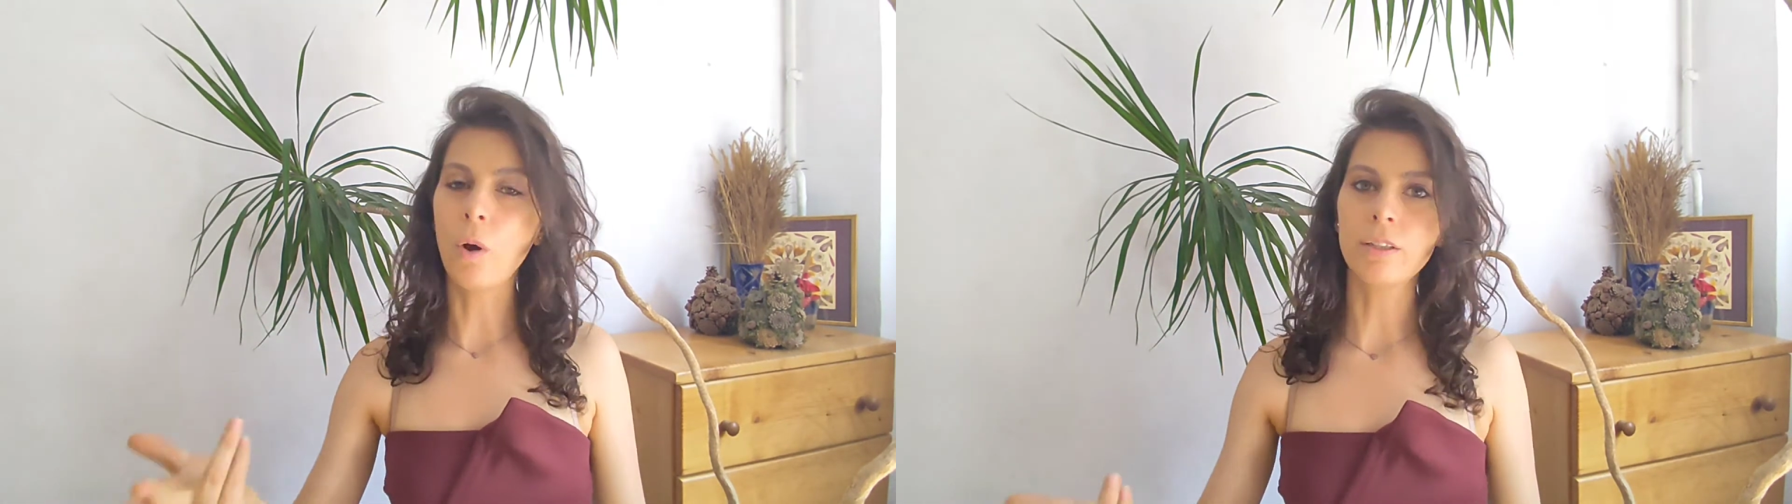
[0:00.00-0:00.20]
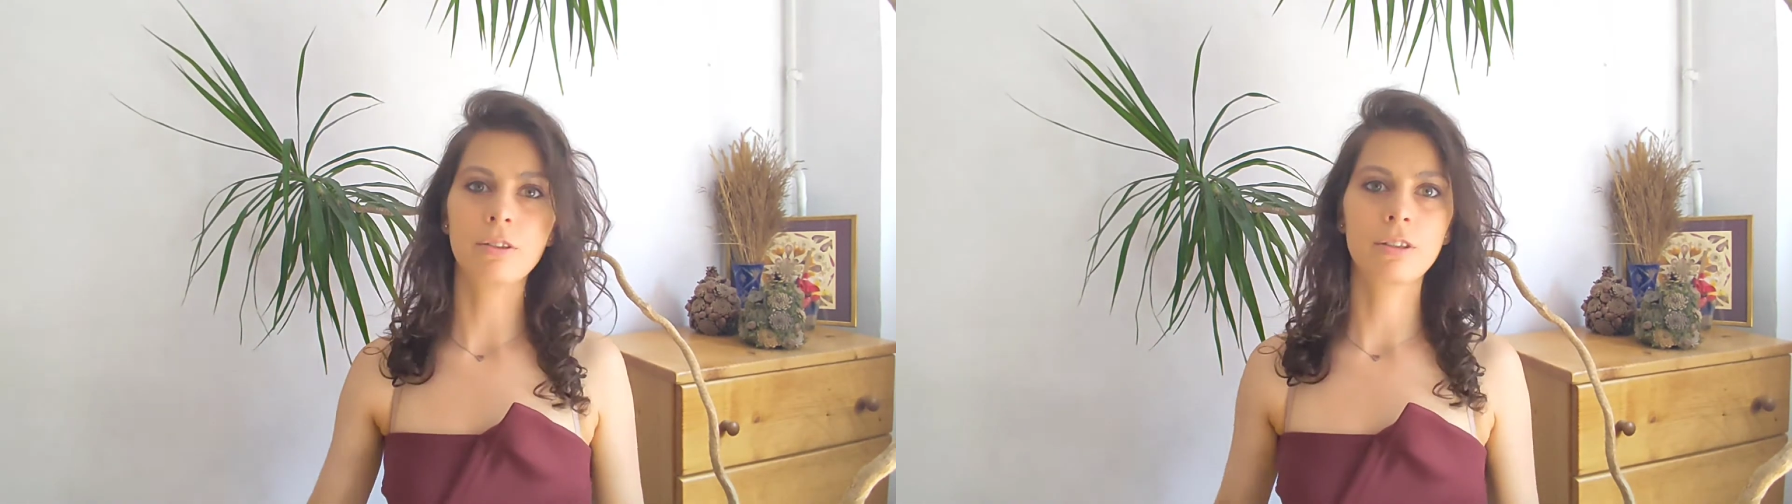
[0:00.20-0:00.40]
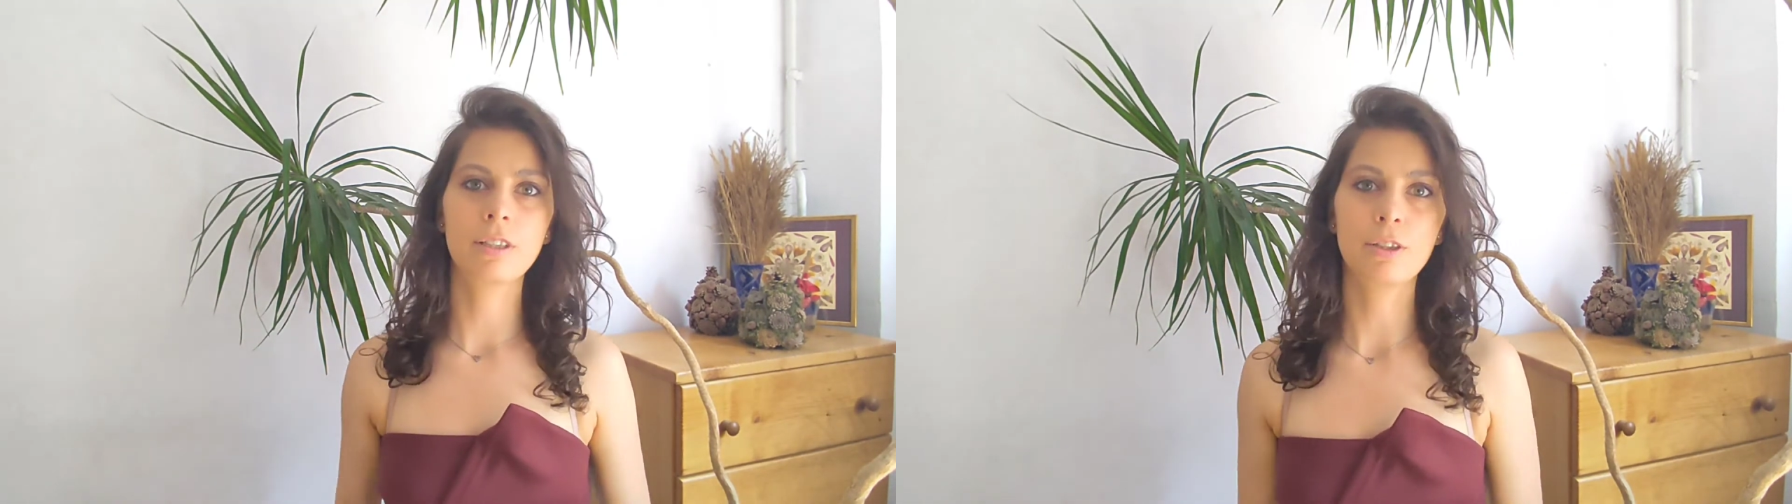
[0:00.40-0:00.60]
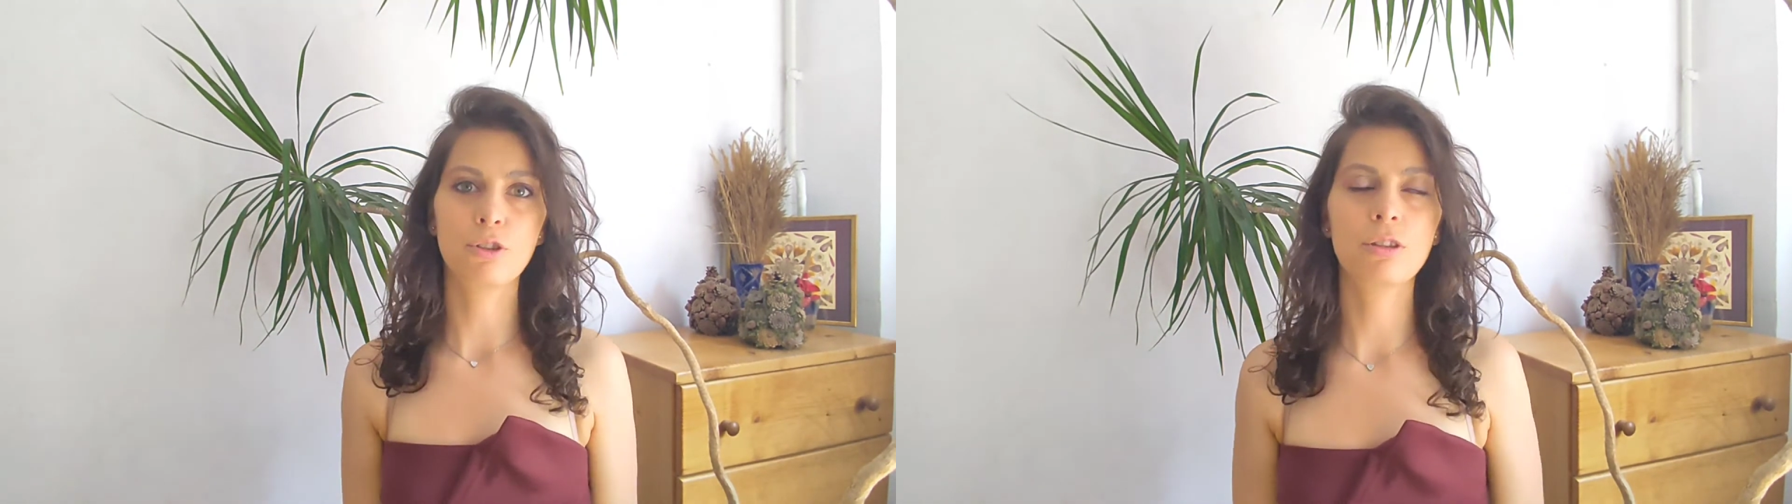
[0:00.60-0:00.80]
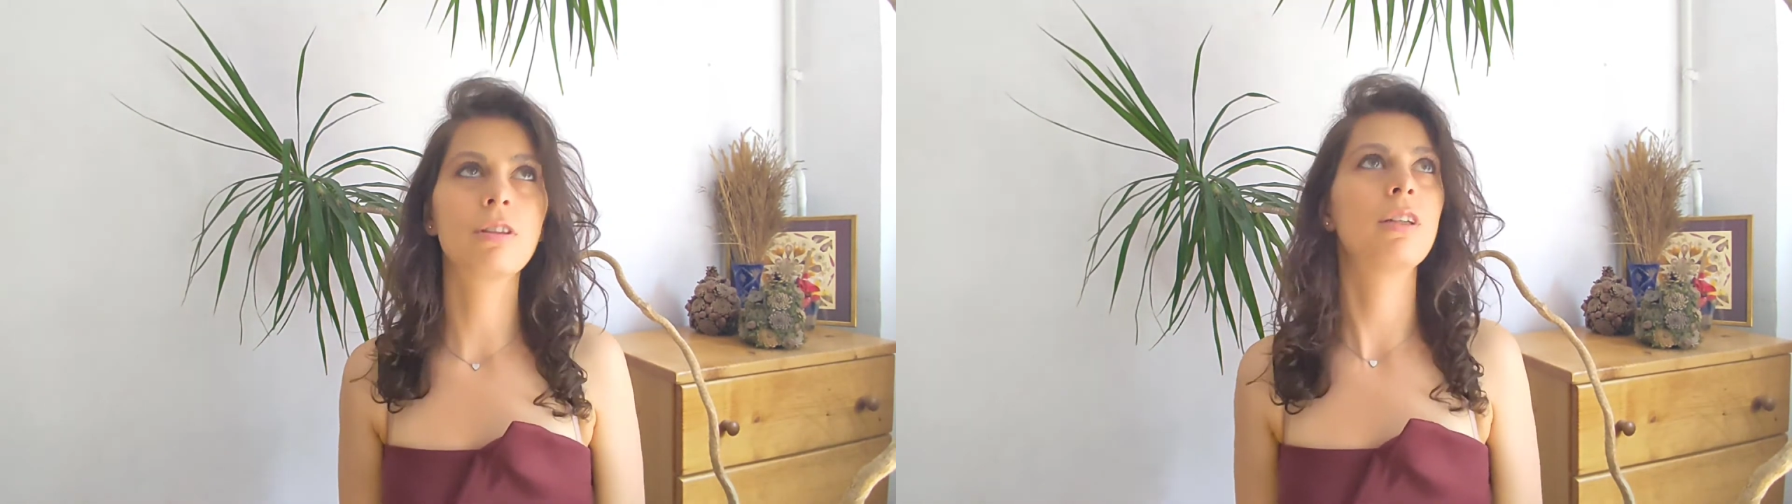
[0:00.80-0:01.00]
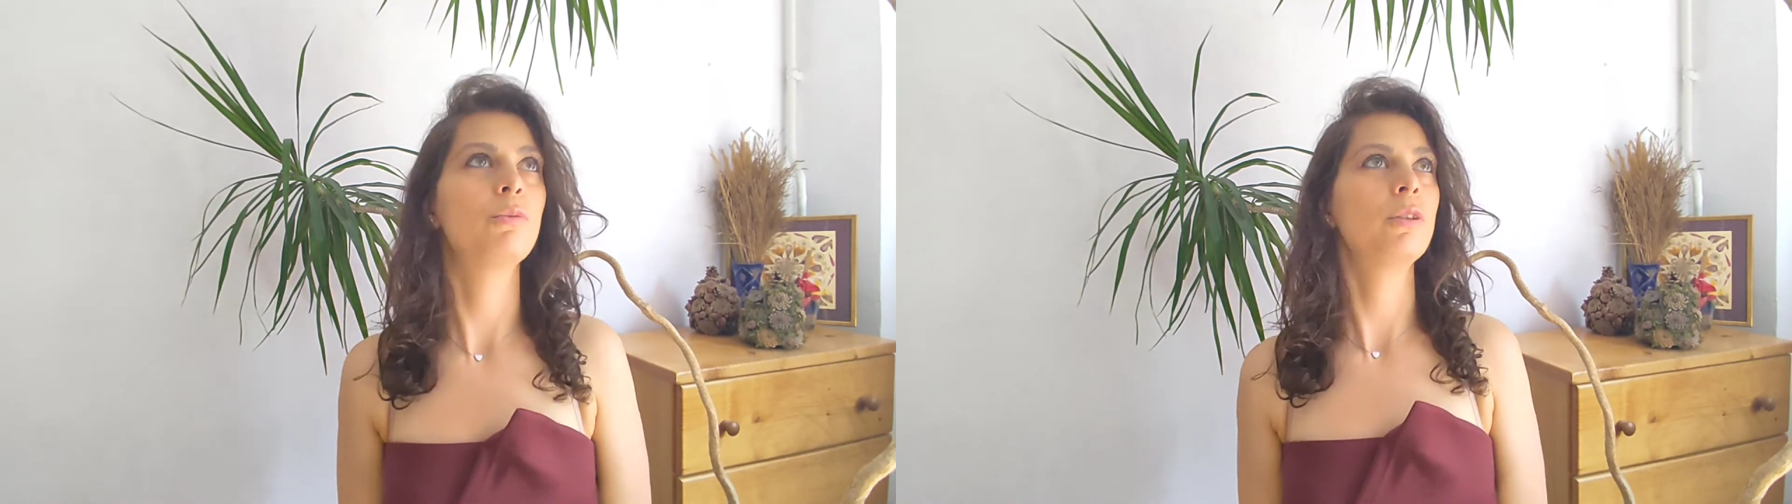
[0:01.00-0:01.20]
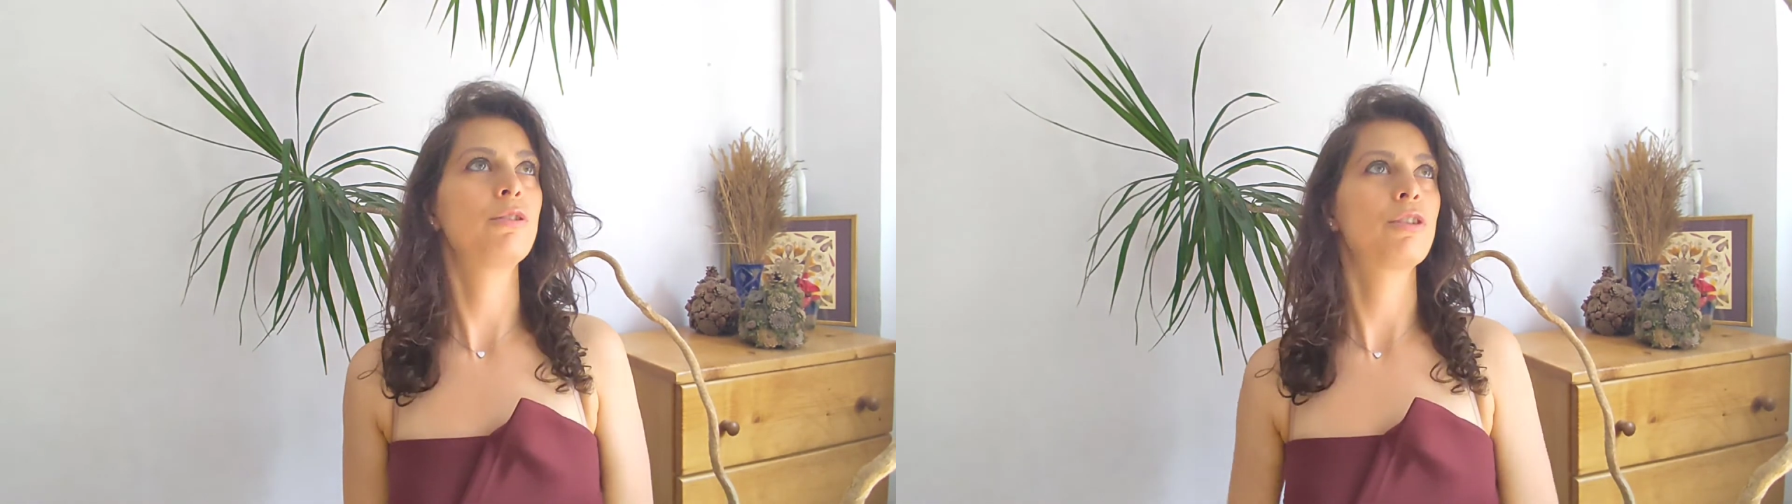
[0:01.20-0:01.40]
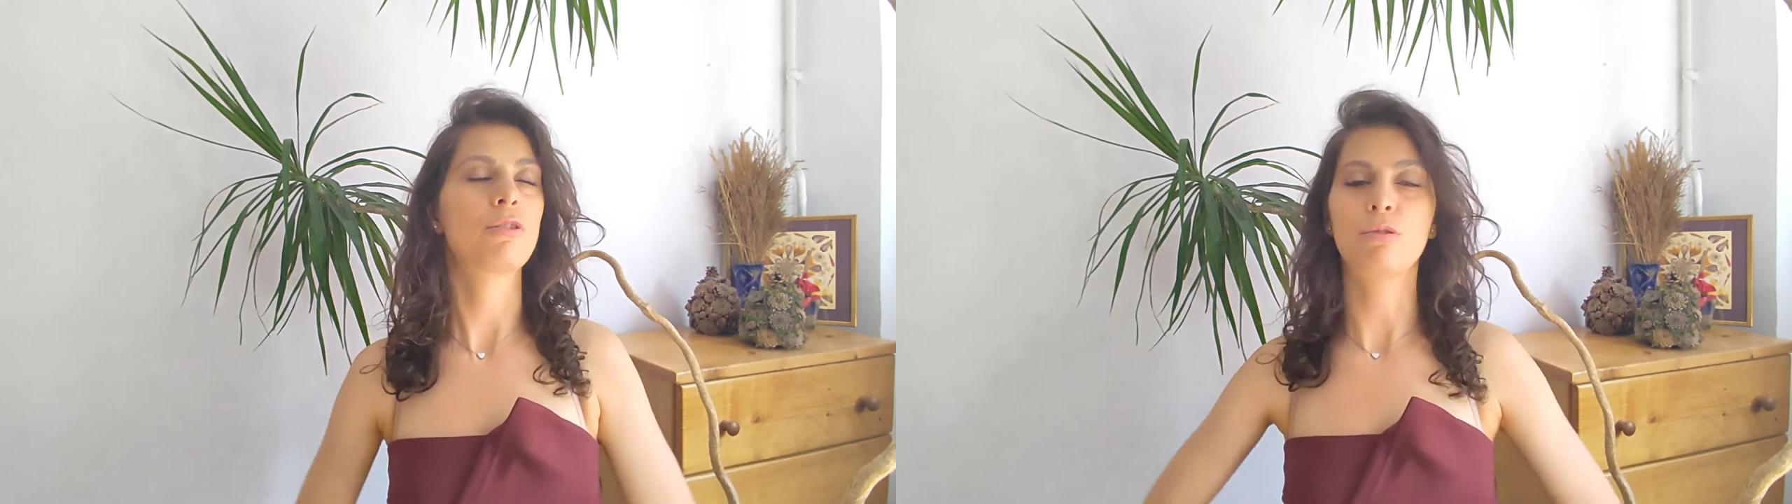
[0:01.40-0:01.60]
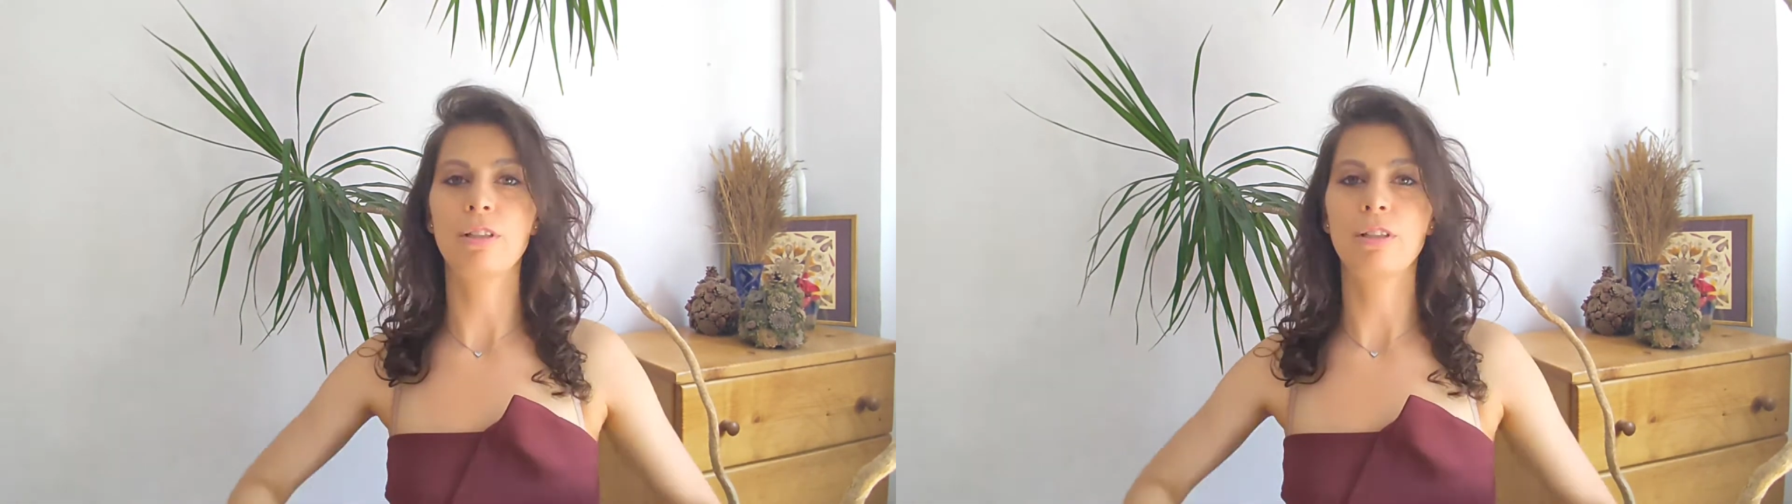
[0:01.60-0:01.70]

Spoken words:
wonder session that will just